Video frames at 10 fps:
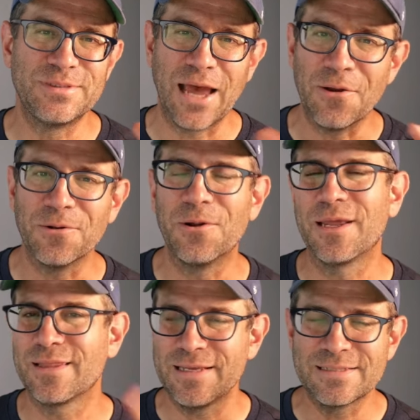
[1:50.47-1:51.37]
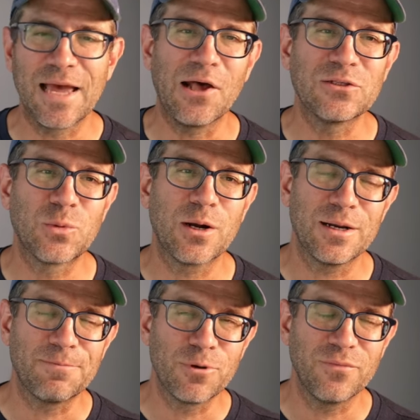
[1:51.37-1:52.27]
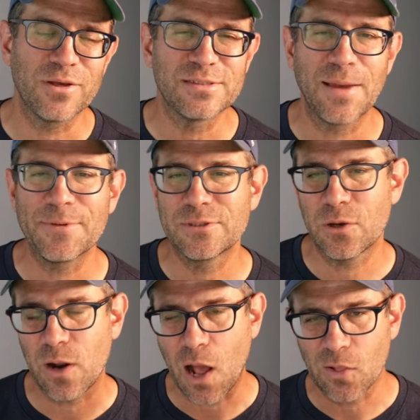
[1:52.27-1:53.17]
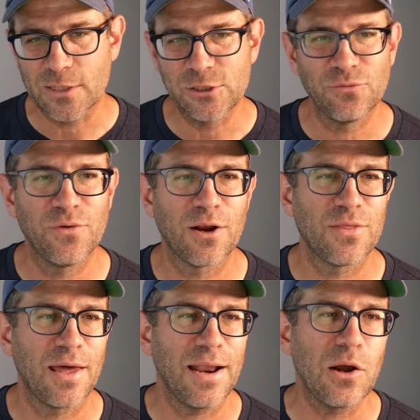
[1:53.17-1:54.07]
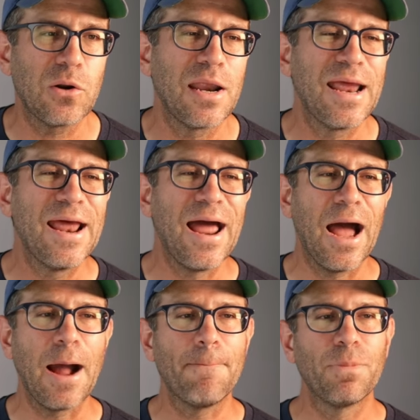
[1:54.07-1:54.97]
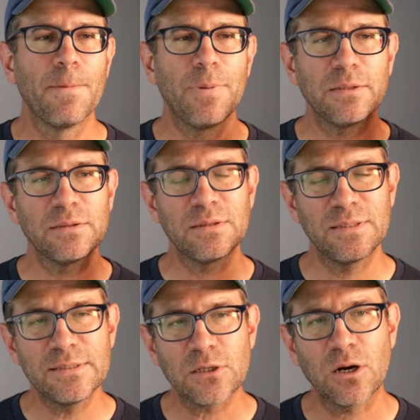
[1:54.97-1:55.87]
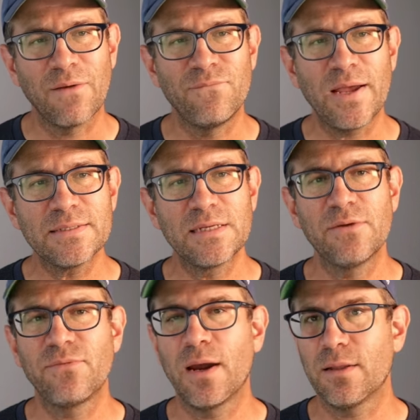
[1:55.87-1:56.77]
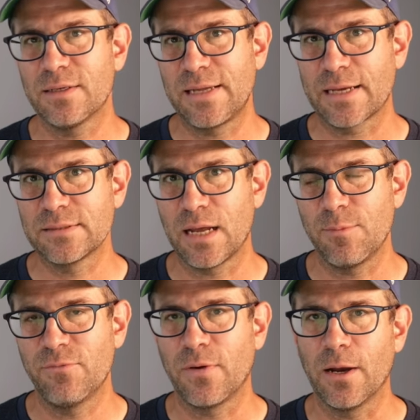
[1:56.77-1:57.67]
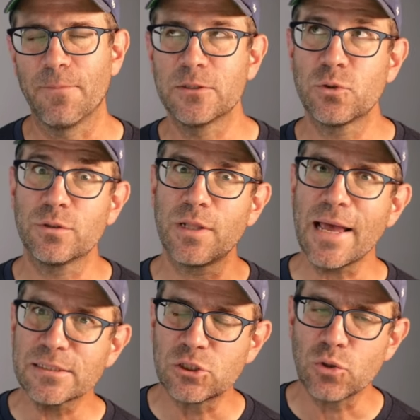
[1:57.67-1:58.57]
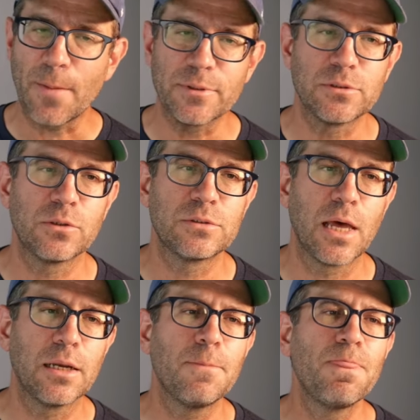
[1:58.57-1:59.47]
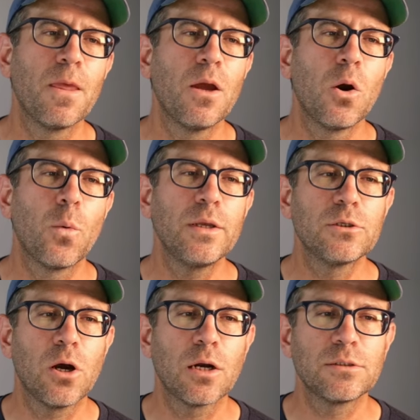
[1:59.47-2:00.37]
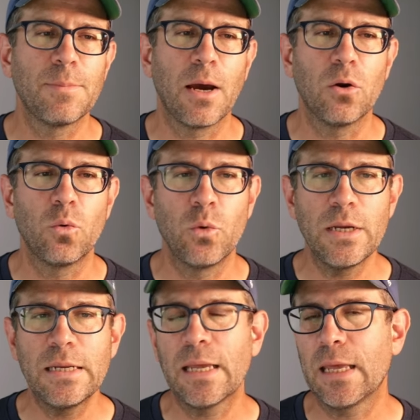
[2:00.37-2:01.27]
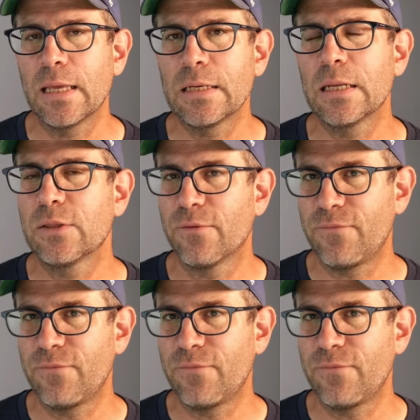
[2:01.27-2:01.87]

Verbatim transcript: downloading these elsewhere in a previous episode. I'll let you figure that out. Um, but these are a FASTA file and taxonomy file. And so in the last two episodes then, we talked about reading in the